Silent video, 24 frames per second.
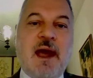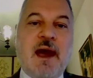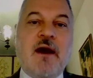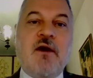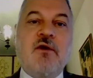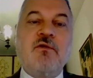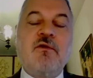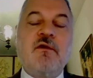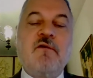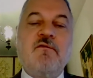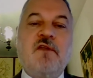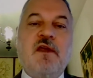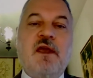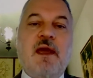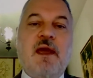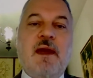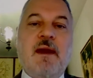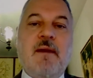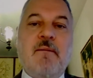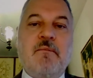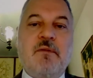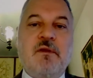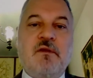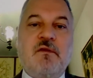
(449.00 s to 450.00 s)
out of the
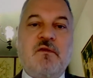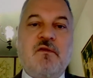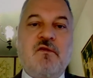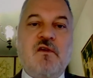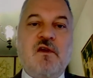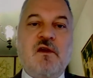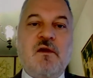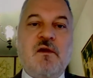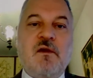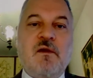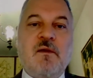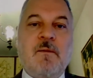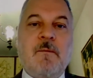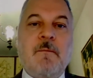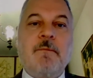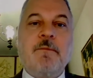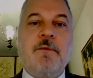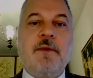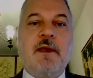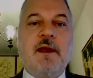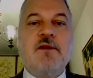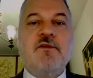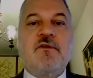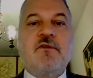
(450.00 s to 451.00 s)
atmosphere,
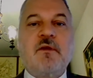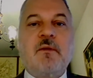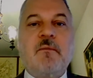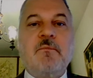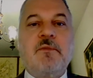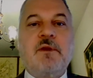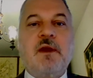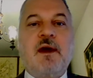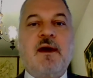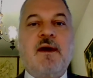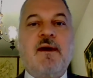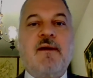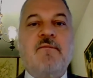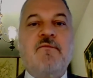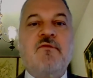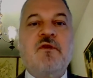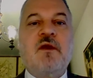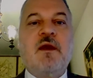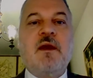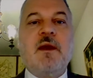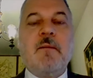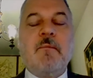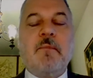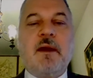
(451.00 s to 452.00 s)
and
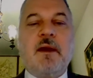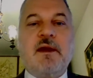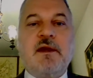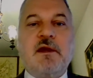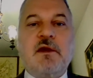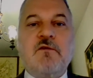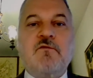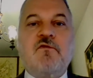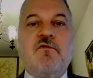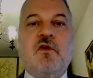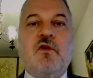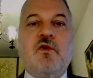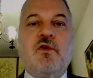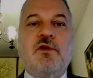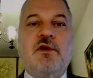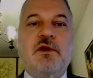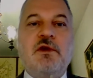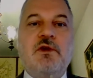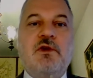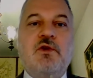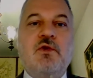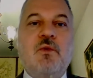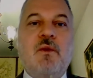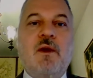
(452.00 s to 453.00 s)
sometimes by
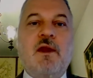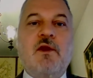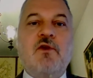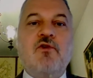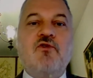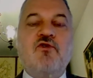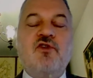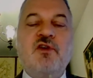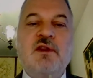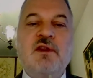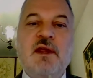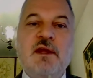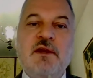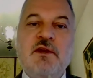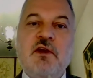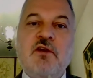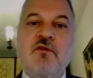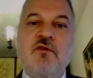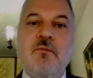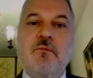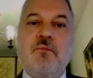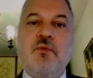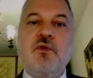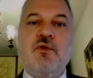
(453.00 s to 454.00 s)
converting to energy that
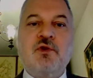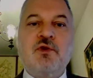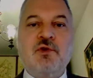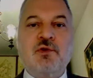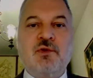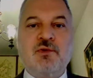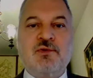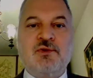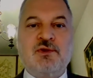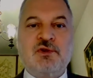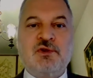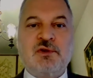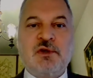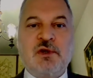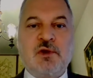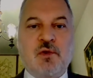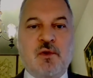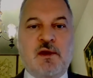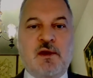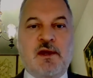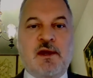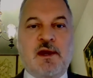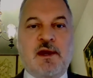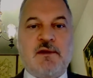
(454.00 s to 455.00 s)
doesn't produce
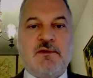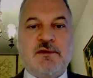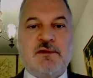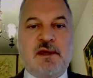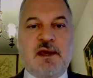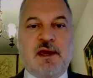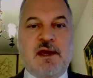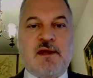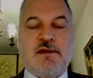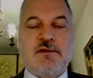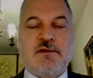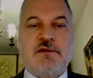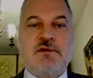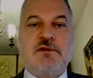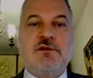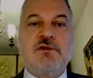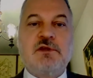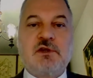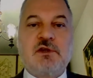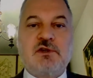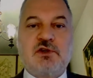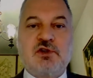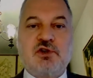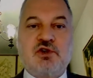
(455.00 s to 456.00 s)
greenhouse gases,
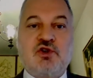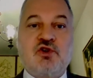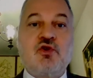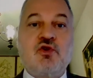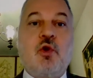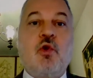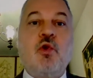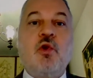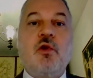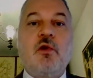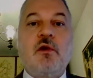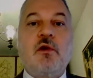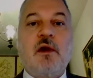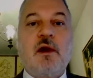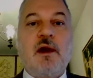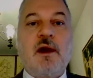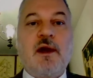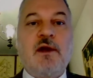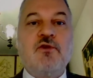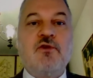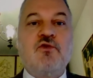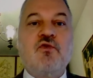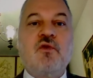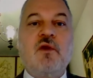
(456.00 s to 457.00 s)
such as solar or
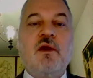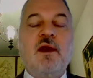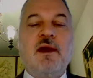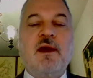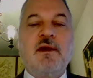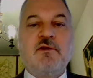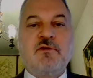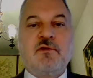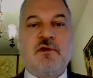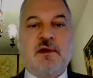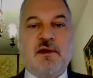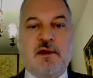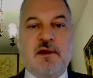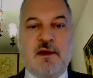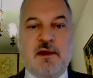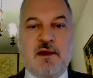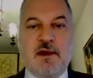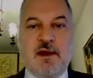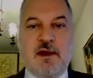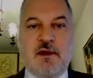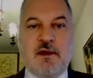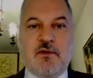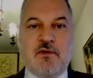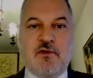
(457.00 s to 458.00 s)
hydroelectric
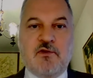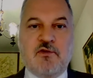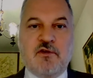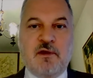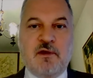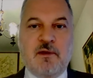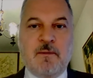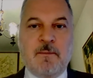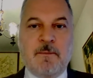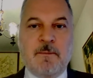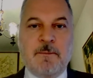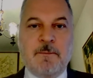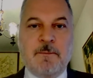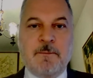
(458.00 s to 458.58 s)
energy.